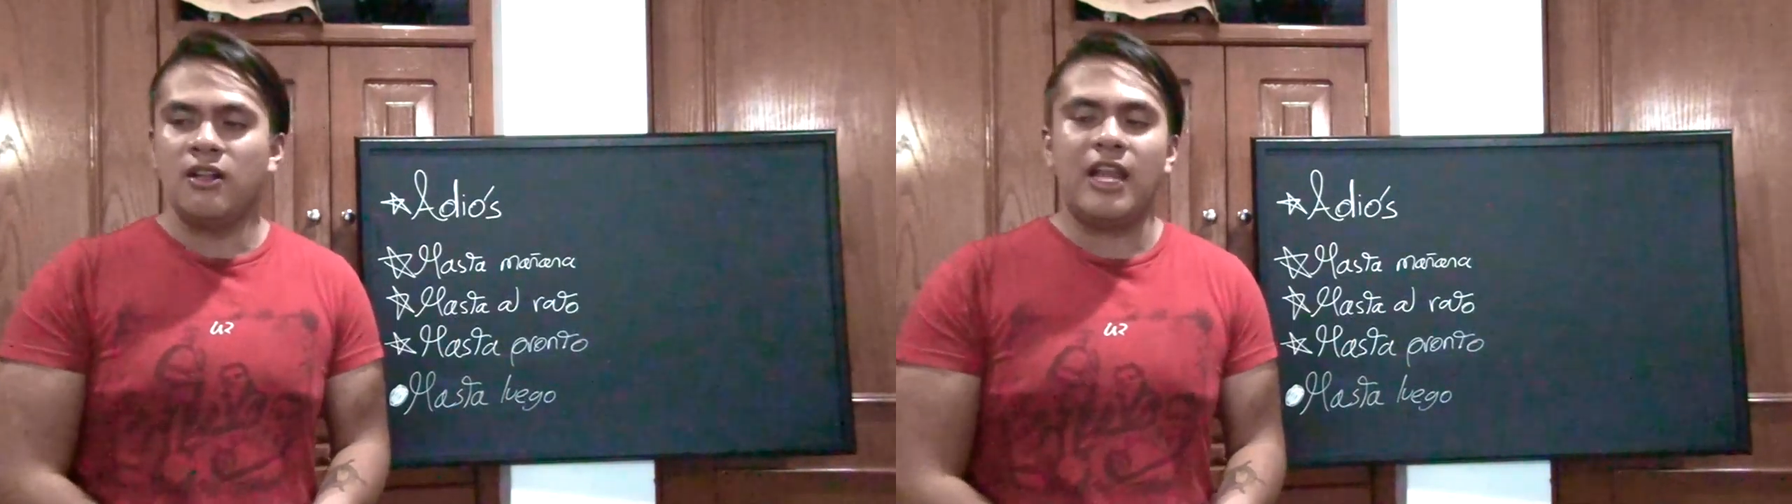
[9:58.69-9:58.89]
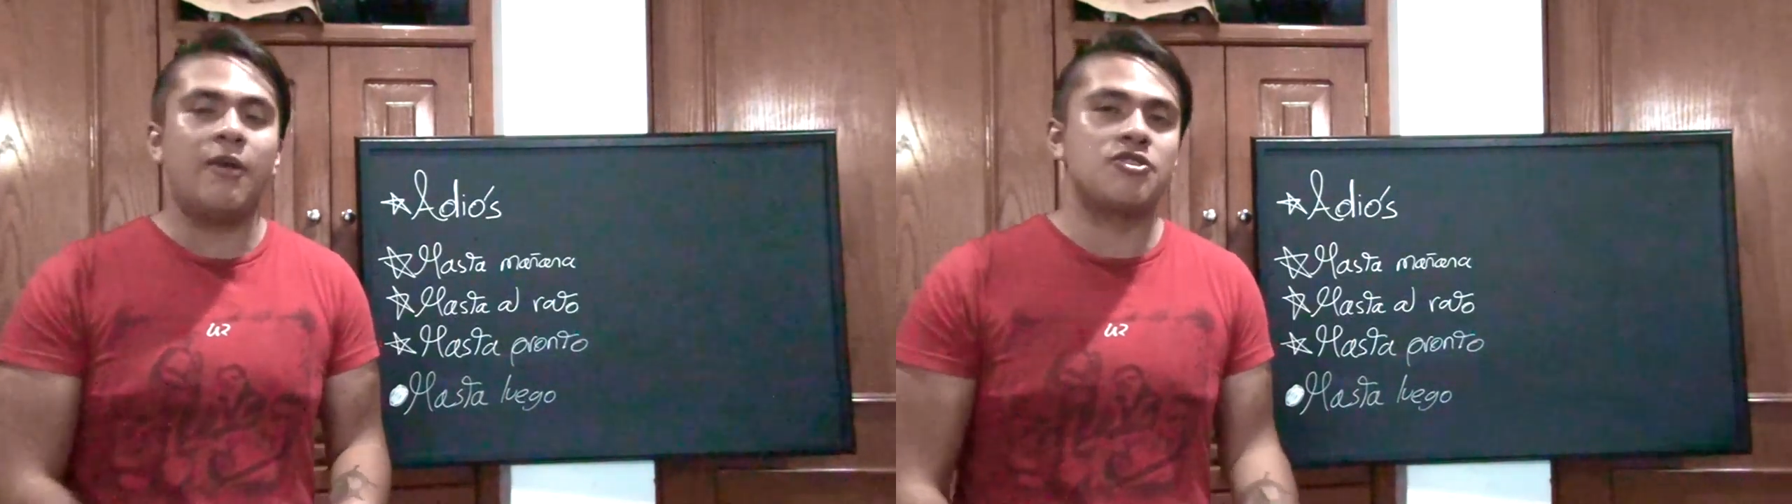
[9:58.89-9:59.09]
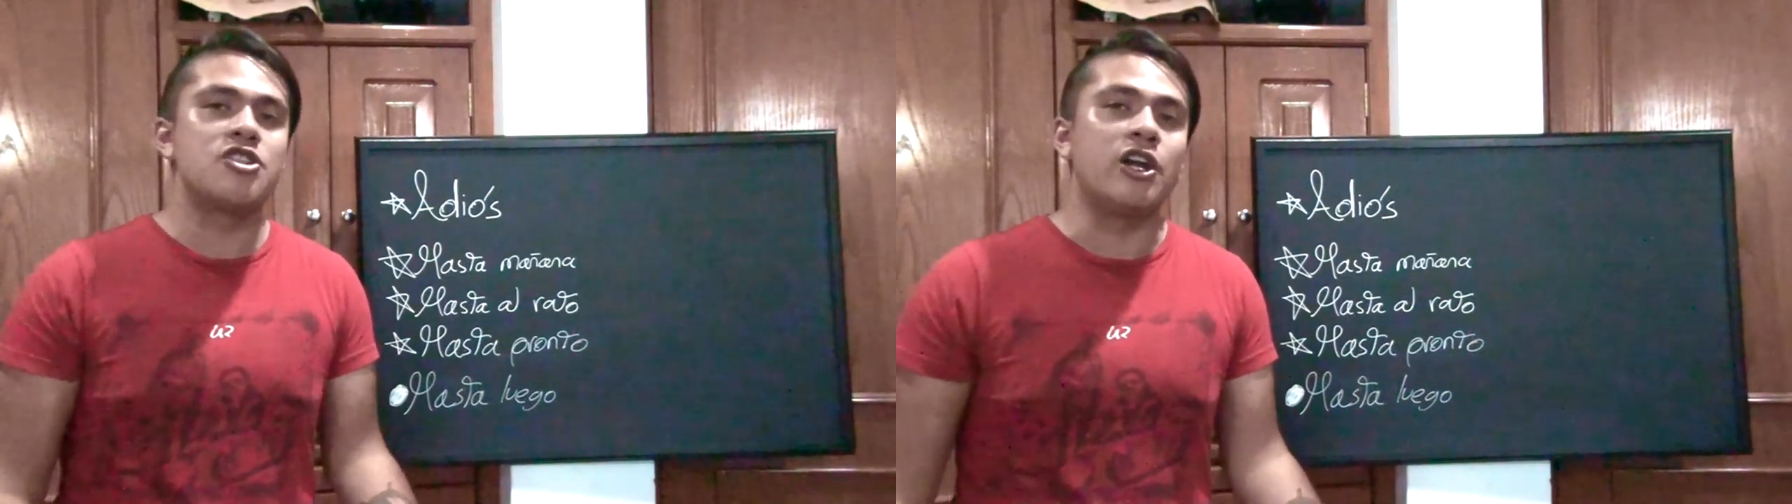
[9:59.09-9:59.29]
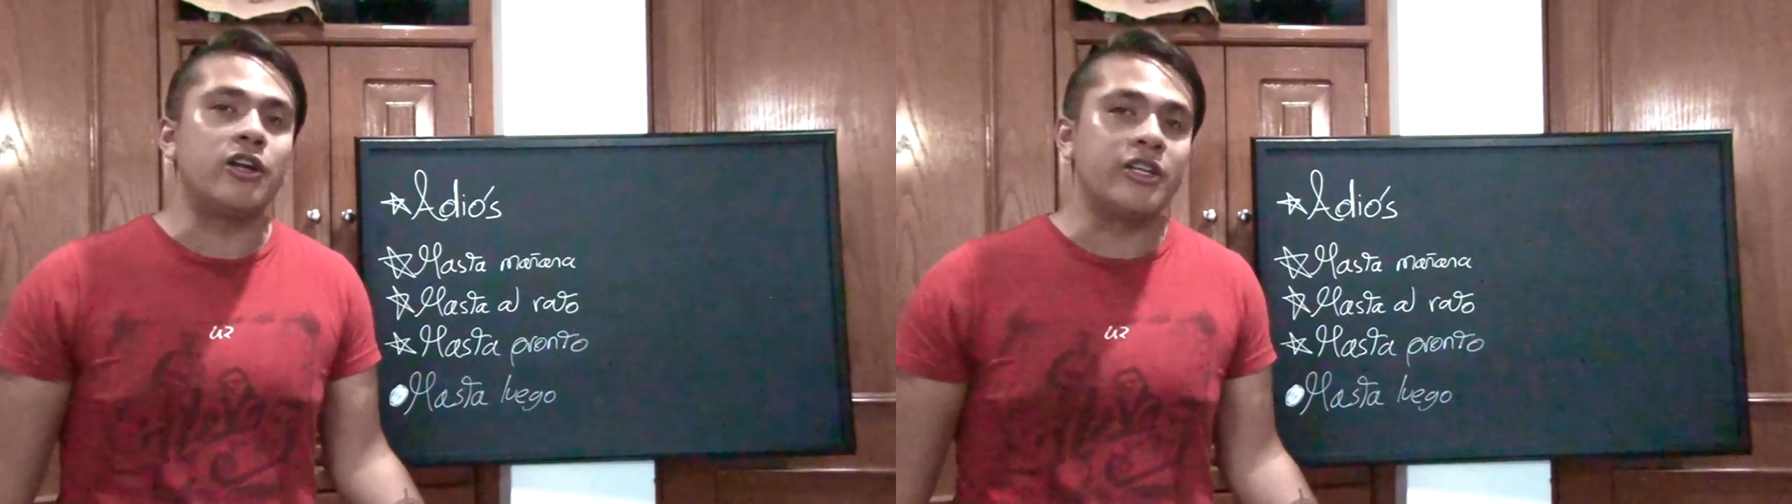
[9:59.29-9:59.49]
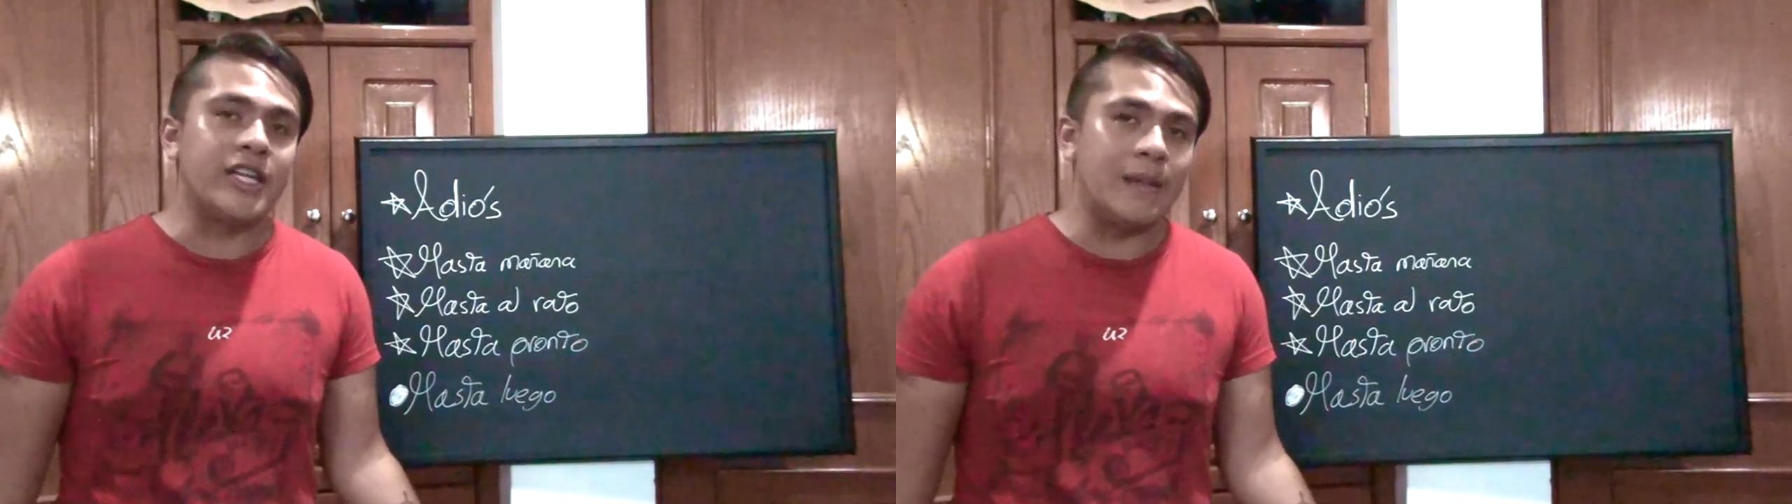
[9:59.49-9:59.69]
language
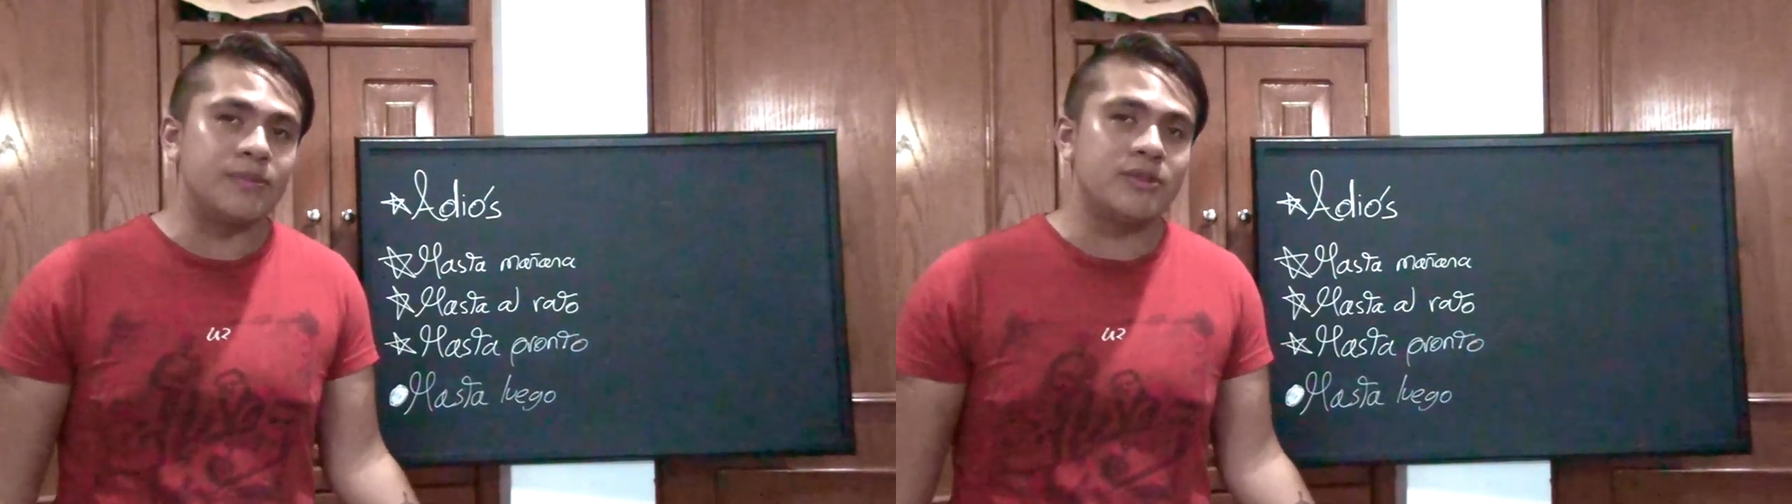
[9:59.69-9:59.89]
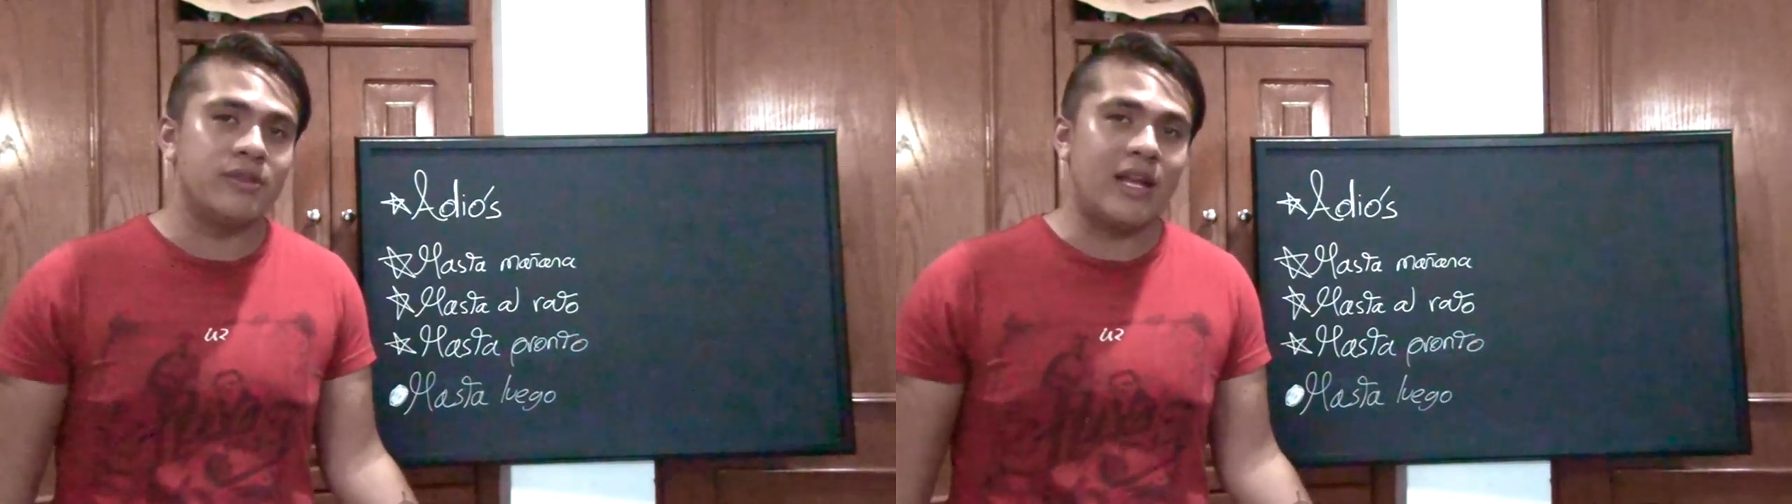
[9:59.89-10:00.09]
learning tips